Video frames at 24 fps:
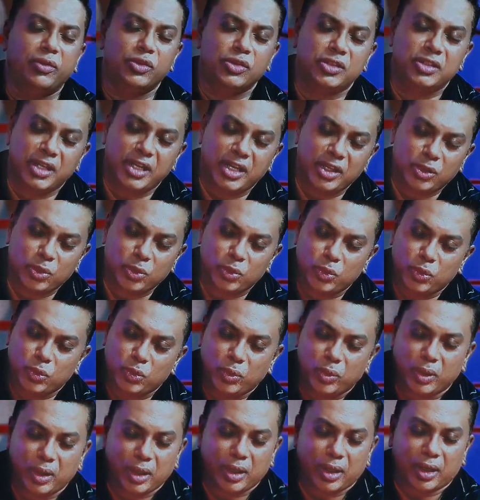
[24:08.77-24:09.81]
you have to say
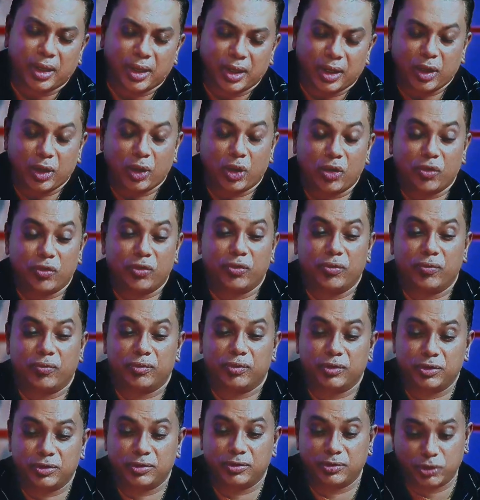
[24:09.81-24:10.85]
to a lot of
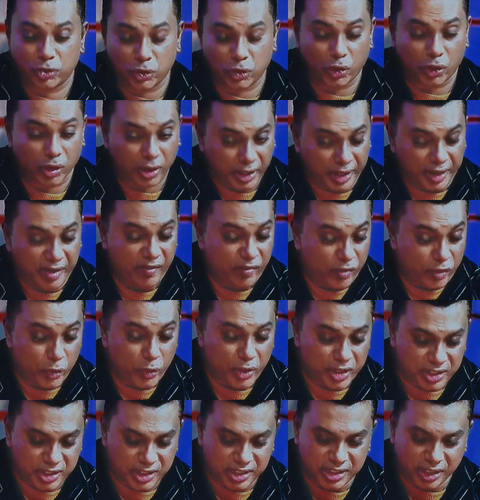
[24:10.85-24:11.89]
so-called
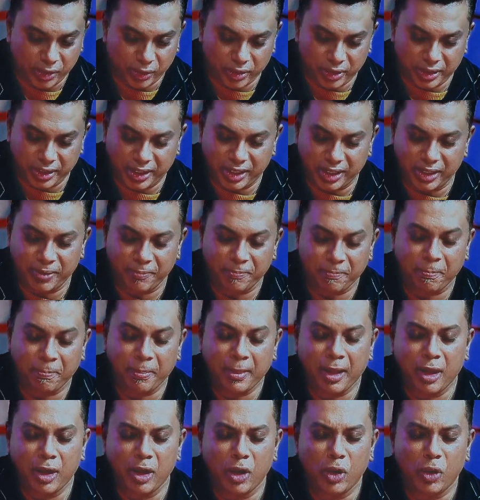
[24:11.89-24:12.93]
influencers out there
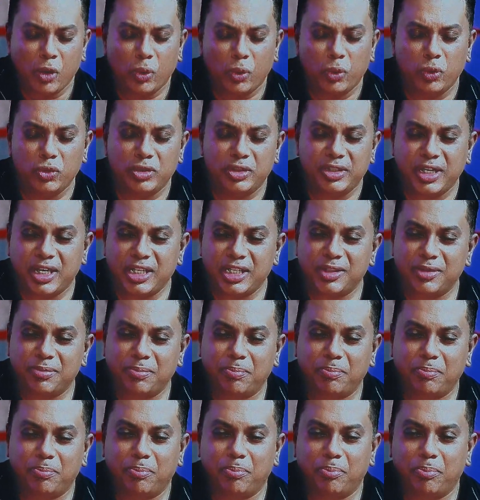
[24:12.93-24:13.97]
who
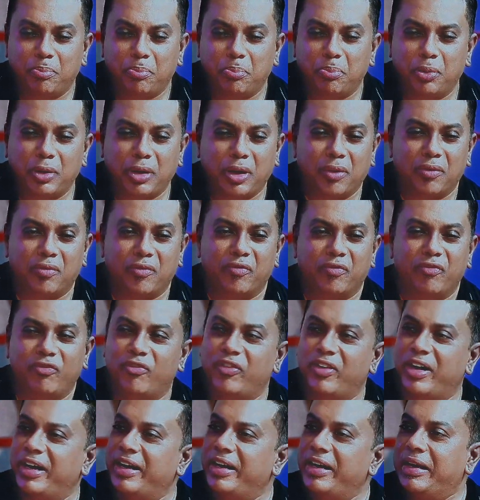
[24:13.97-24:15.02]
just put out
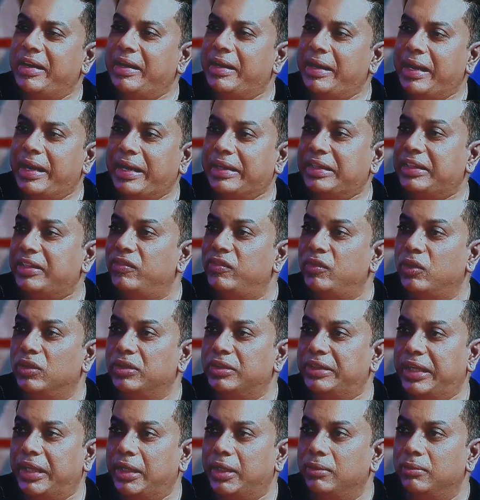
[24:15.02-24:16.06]
very negative
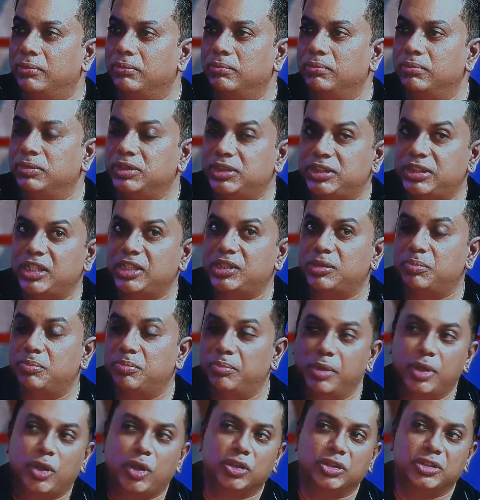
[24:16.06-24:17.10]
content
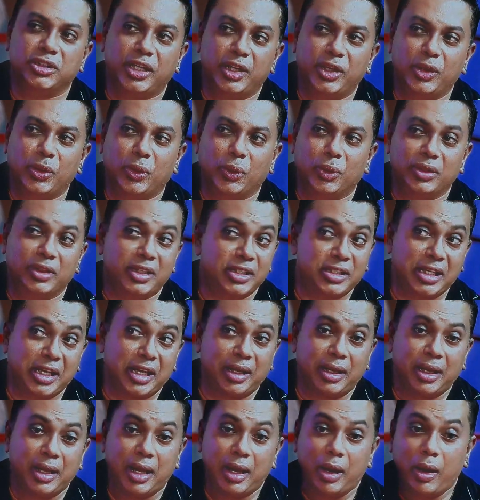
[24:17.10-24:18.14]
just because they know these
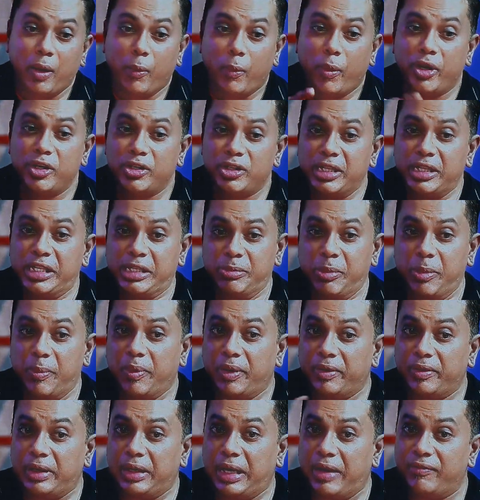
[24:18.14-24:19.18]
are, when you see these
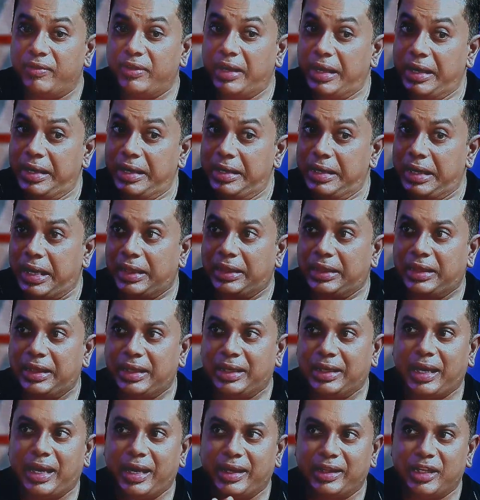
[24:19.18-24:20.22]
people in real life, they're
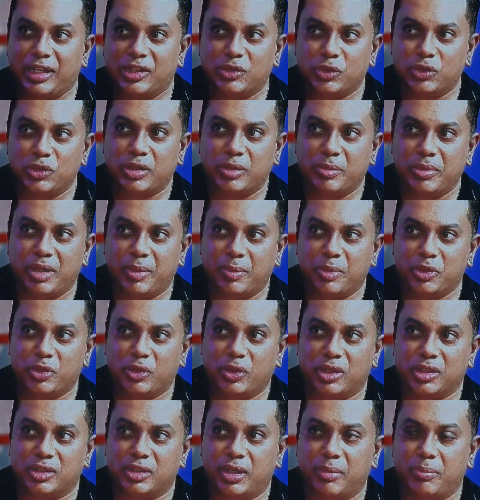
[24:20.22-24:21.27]
nothing like their social media
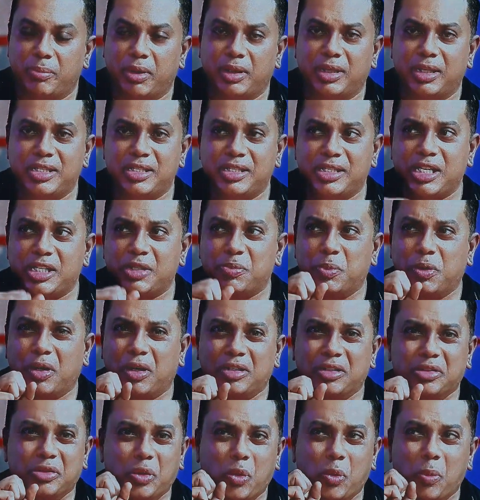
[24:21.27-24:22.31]
personas, right? But they just
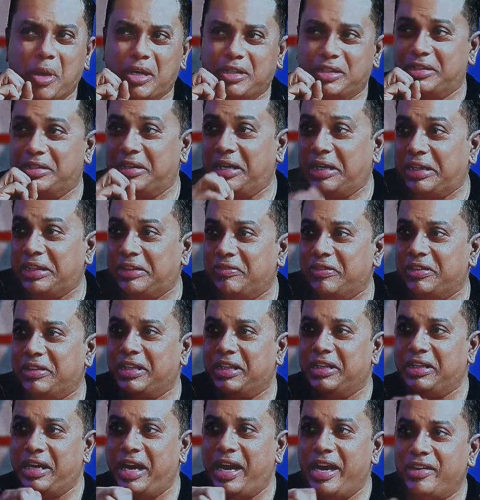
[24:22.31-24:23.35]
put out so much
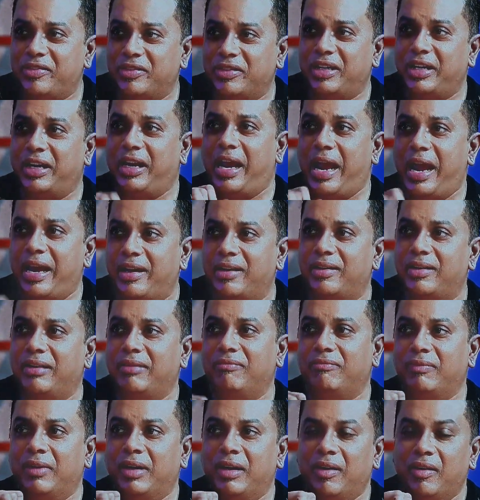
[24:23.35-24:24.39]
negativity and hatred and anger
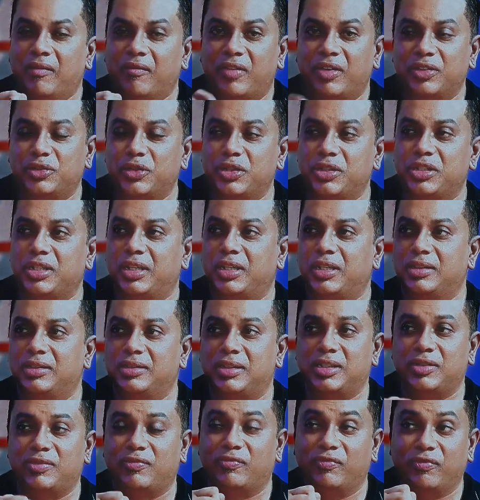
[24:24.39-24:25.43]
and frustration
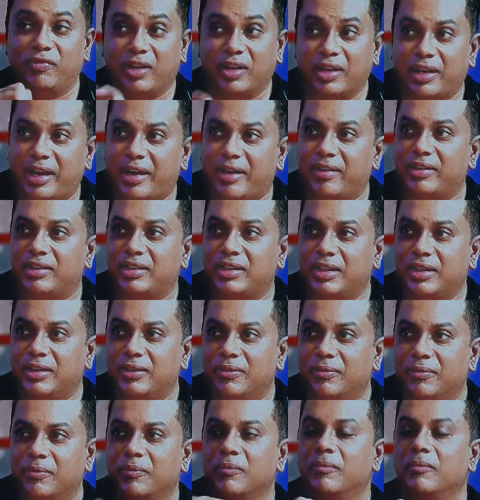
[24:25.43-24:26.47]
and just
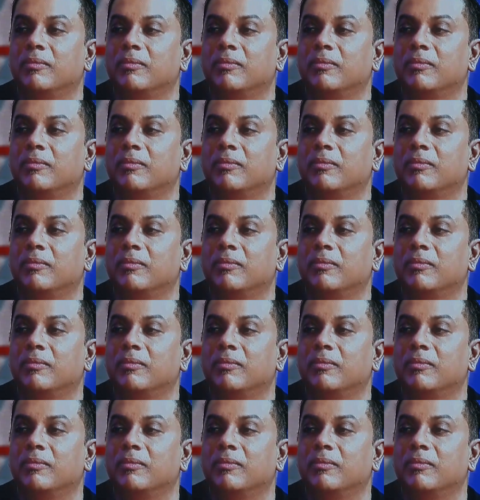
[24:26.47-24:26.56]
vulgarity.